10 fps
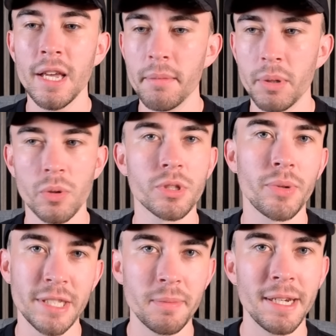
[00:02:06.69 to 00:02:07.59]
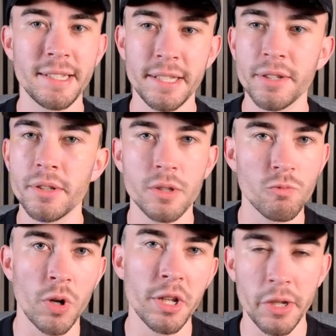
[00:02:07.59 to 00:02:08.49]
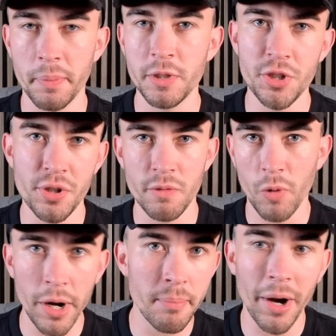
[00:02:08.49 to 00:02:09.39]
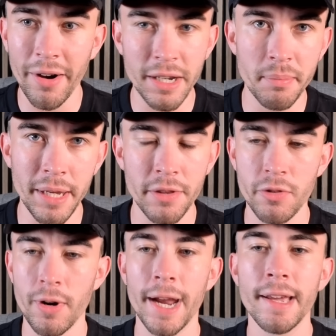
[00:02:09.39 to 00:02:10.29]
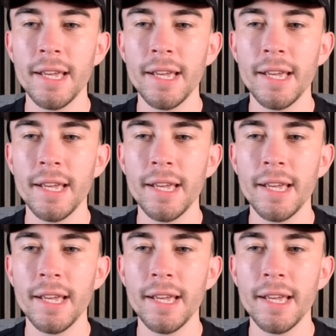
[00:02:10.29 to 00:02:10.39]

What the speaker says: but also his ability to run at the opposition and run in behind and be a threat.